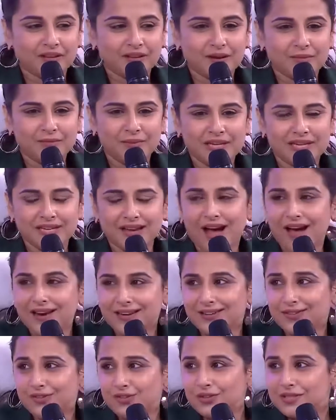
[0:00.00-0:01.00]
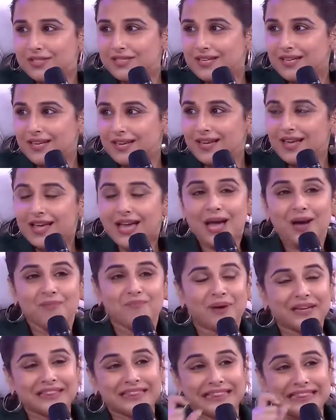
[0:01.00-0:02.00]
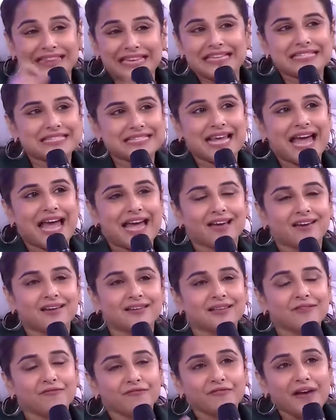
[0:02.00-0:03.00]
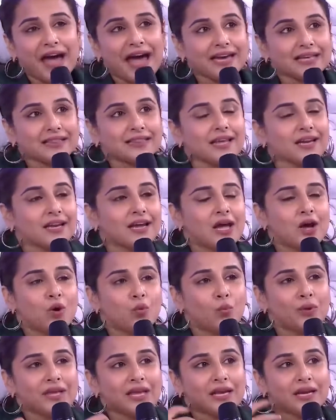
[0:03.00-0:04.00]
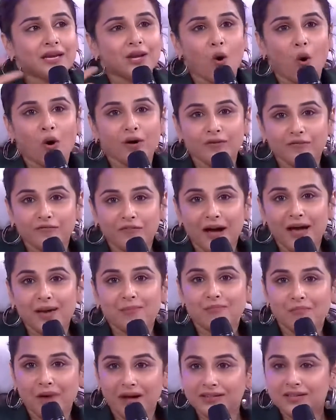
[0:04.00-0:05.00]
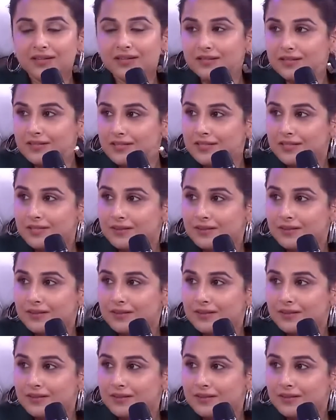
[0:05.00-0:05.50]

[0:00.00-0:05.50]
a bit uninteresting. But this angle, the fact that we glorify mothers